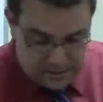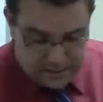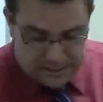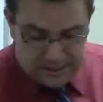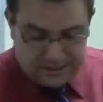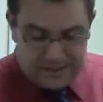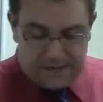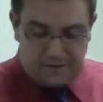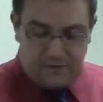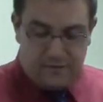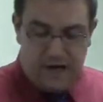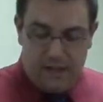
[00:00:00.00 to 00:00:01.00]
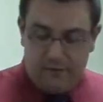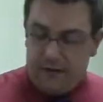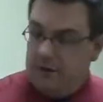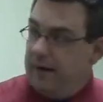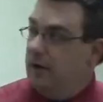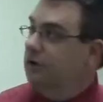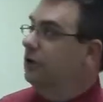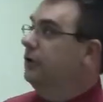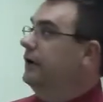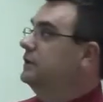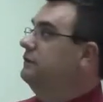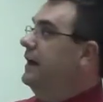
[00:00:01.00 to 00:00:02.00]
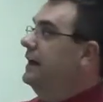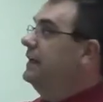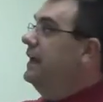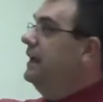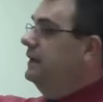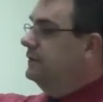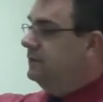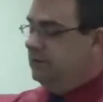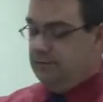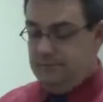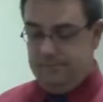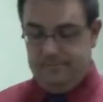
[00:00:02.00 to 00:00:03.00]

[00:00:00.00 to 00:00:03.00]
And he says the following about Codex Vaticanus.